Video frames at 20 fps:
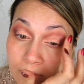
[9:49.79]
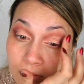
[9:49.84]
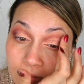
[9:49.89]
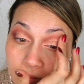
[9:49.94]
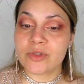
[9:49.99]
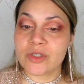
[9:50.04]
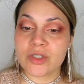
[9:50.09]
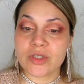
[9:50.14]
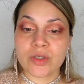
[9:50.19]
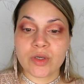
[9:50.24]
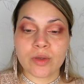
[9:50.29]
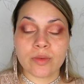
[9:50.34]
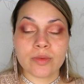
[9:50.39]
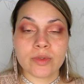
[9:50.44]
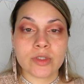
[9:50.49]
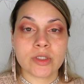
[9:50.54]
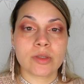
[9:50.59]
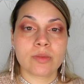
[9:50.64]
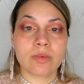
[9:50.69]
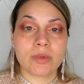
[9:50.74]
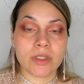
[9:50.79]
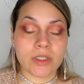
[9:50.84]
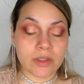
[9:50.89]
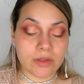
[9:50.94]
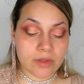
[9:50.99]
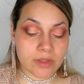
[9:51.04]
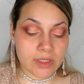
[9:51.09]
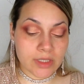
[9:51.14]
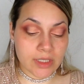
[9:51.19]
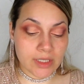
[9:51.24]
I'm just going to be
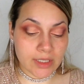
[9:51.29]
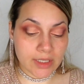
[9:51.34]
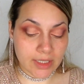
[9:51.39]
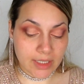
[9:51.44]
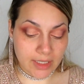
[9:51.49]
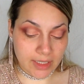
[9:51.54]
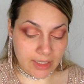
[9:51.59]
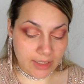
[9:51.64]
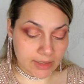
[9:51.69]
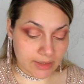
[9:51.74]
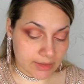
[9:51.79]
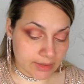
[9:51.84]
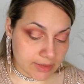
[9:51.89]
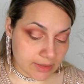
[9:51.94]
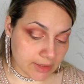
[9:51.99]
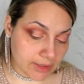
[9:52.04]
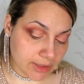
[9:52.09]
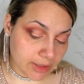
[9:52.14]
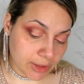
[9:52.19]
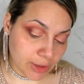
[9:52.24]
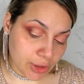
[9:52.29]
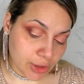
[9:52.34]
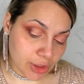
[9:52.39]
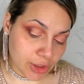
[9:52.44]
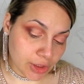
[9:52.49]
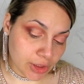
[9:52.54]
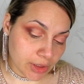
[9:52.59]
using the